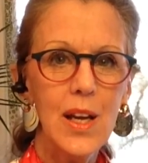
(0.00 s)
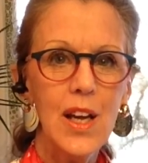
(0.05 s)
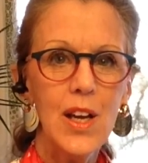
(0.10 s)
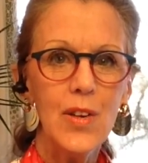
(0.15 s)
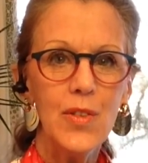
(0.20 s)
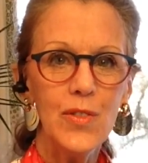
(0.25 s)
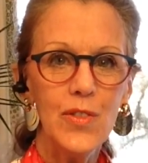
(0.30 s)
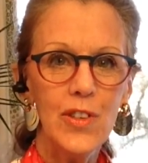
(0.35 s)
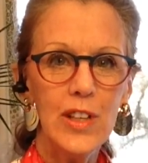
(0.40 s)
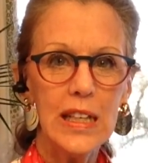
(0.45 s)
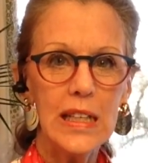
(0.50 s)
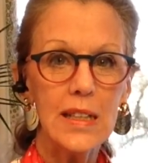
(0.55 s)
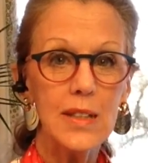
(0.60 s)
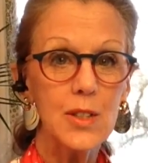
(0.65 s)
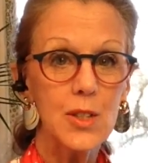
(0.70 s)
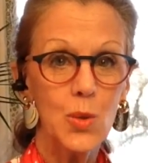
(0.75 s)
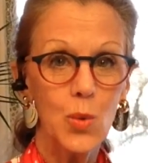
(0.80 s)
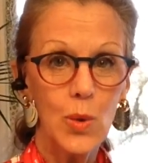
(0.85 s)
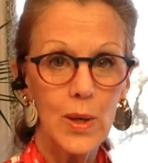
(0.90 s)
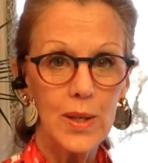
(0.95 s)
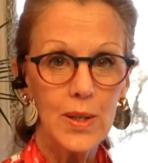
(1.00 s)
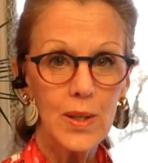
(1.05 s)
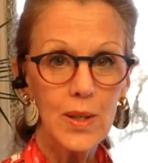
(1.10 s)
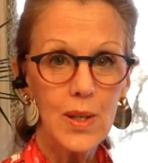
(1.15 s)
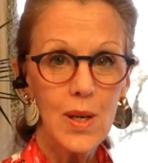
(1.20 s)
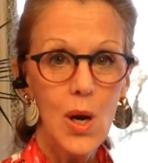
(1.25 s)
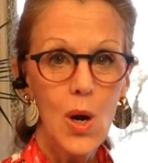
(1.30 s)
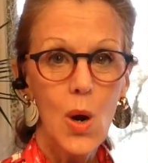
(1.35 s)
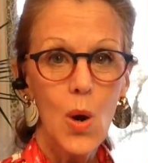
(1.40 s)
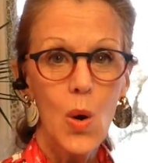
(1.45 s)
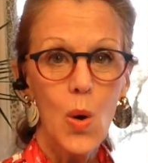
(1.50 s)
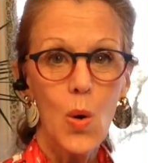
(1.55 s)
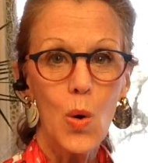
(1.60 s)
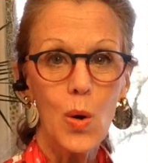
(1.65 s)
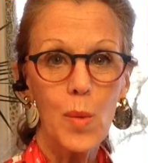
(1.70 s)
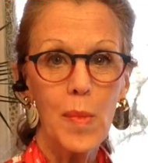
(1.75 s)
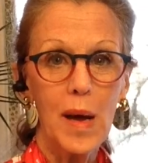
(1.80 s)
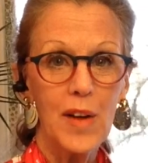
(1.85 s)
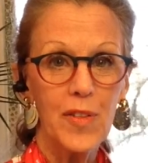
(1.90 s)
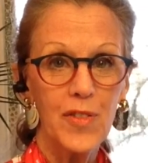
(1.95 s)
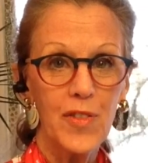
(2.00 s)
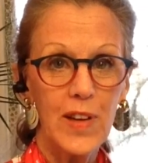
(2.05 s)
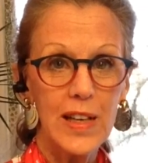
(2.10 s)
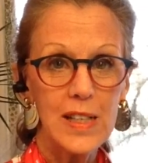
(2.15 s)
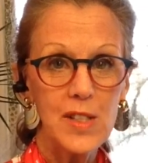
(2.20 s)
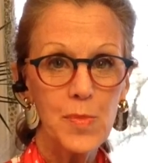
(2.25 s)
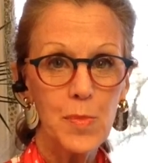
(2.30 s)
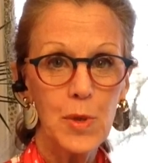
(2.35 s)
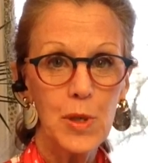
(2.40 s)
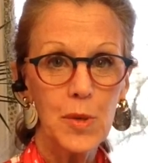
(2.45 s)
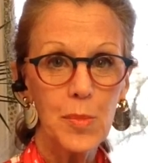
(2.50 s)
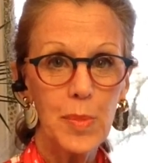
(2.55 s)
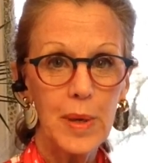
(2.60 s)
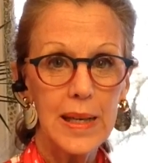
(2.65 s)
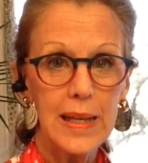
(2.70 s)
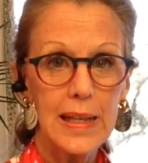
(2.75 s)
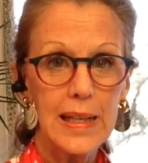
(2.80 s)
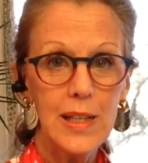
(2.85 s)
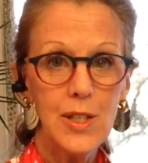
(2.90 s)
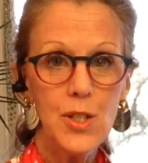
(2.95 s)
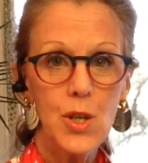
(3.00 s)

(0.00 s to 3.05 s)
via Twitter or my Facebook page,